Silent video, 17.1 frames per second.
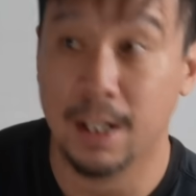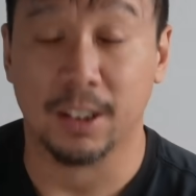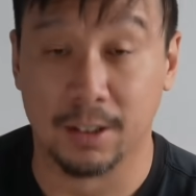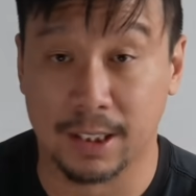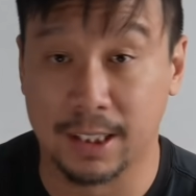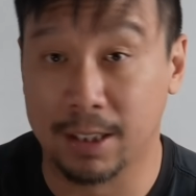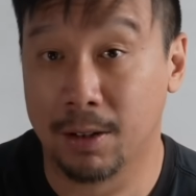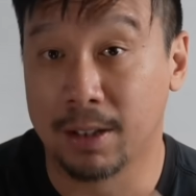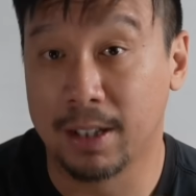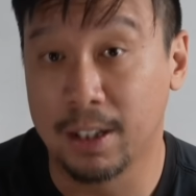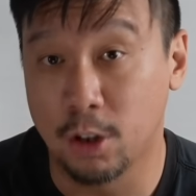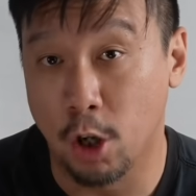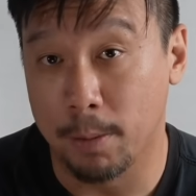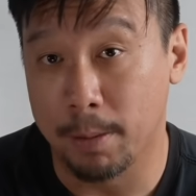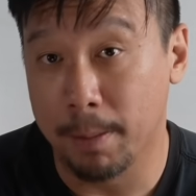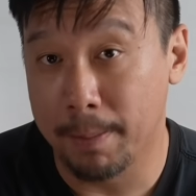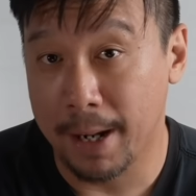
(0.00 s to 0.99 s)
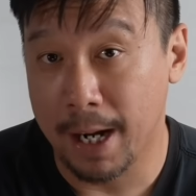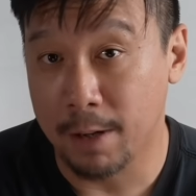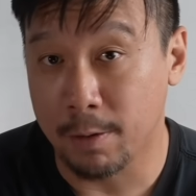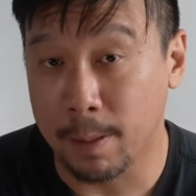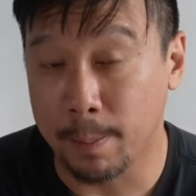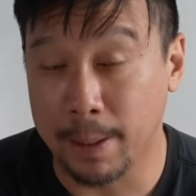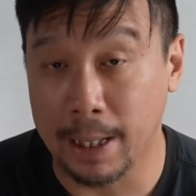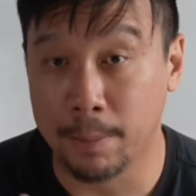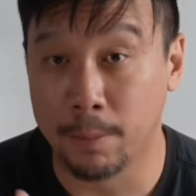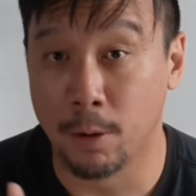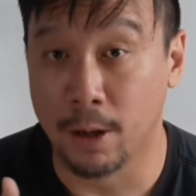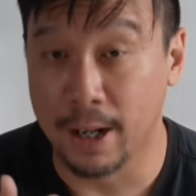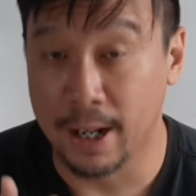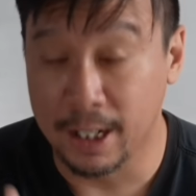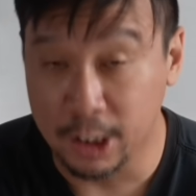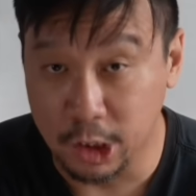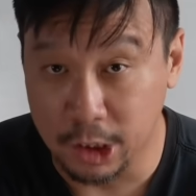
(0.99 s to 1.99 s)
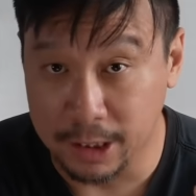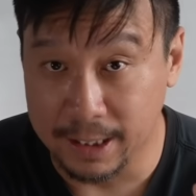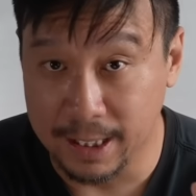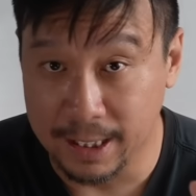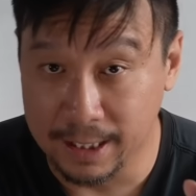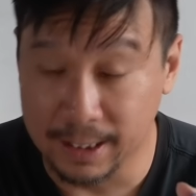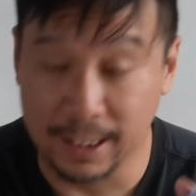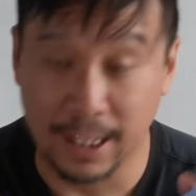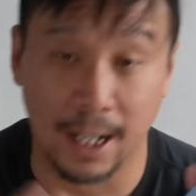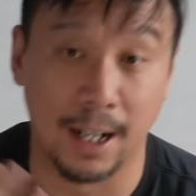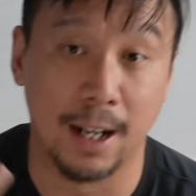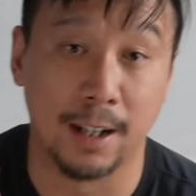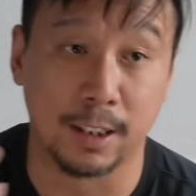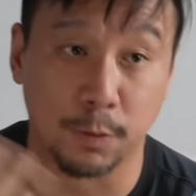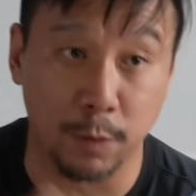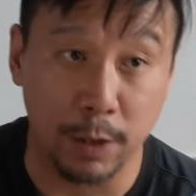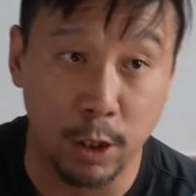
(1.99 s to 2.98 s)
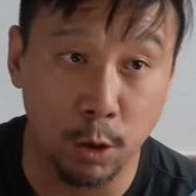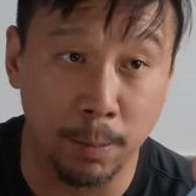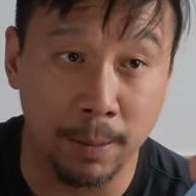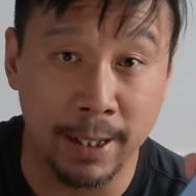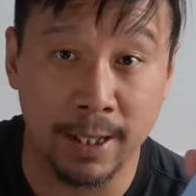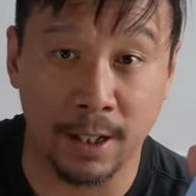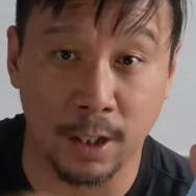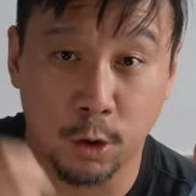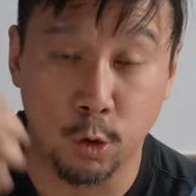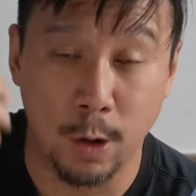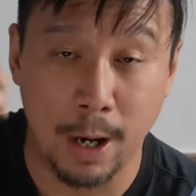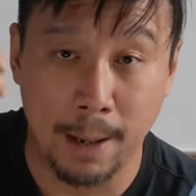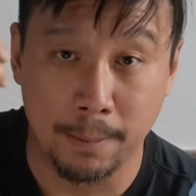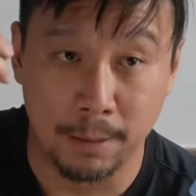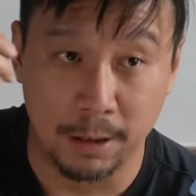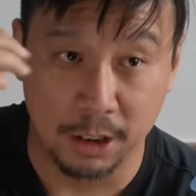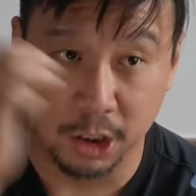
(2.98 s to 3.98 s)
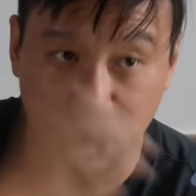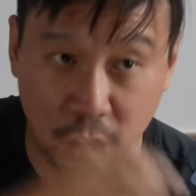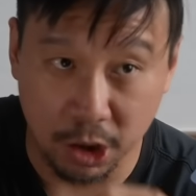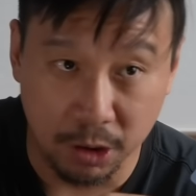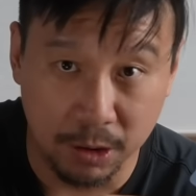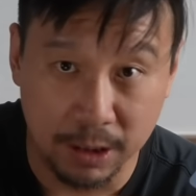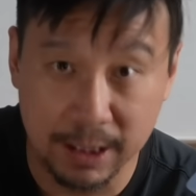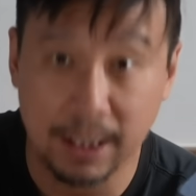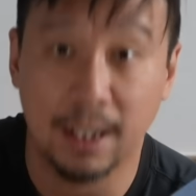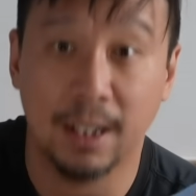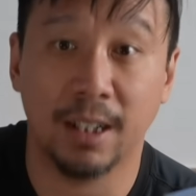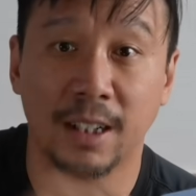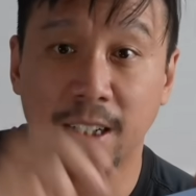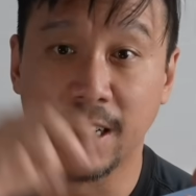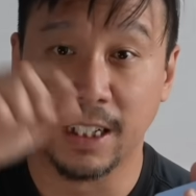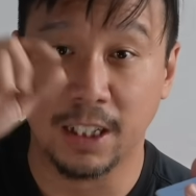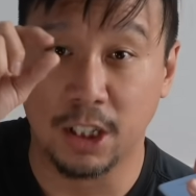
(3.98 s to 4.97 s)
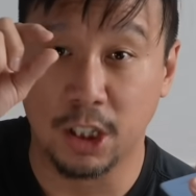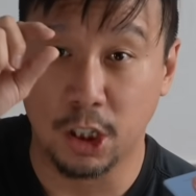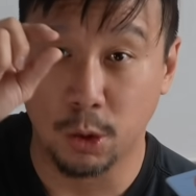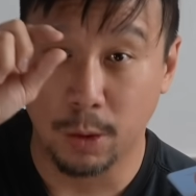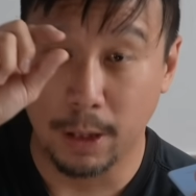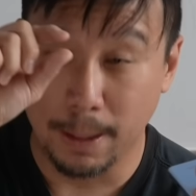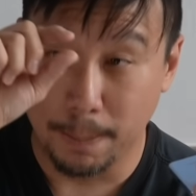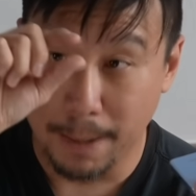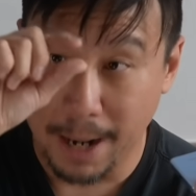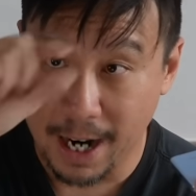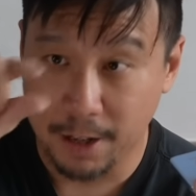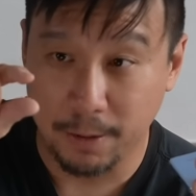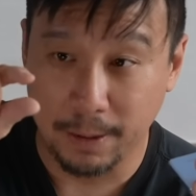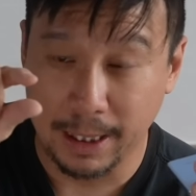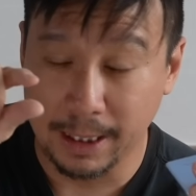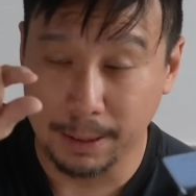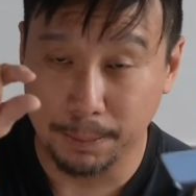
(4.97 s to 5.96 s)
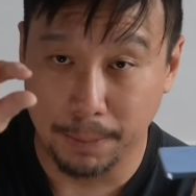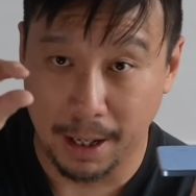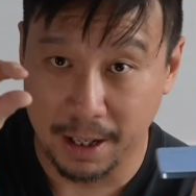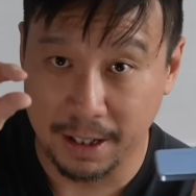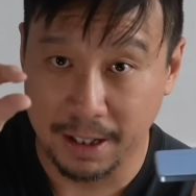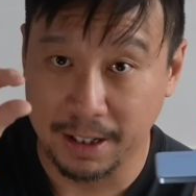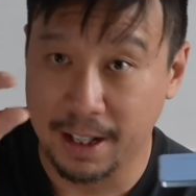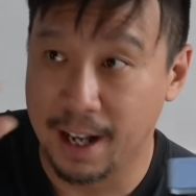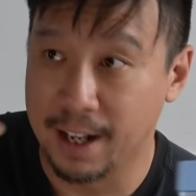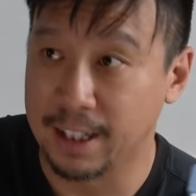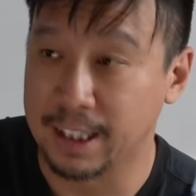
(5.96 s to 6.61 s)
So silicon carbon battery being more energy dense allows Realme to cram more juice into a battery body that